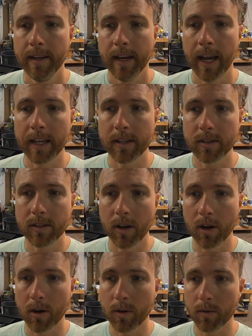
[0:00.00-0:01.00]
And
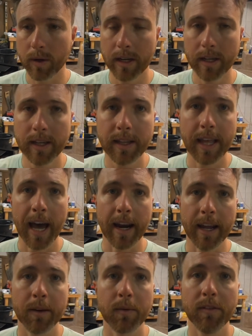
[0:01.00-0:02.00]
so we did
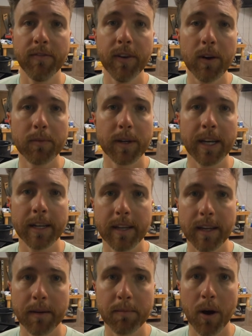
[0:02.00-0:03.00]
that and we filmed it
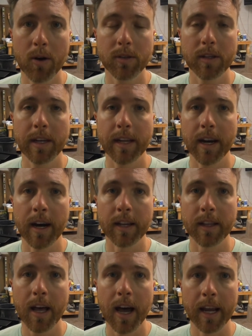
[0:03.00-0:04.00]
and posted it
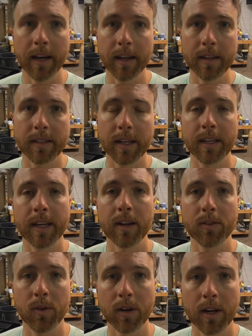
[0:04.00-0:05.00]
online and sent it
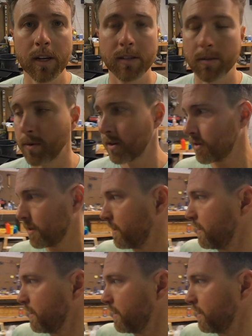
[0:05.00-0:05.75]
out to our customers.